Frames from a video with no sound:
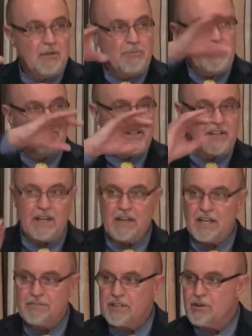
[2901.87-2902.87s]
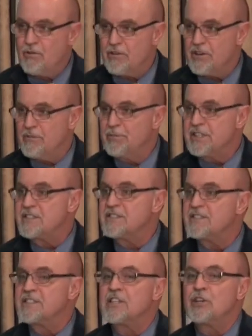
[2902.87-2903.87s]
people in every corner, and
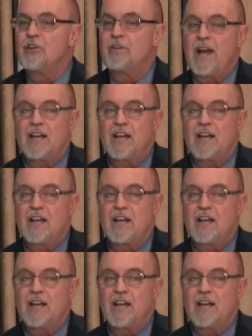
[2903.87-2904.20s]
businesses go down,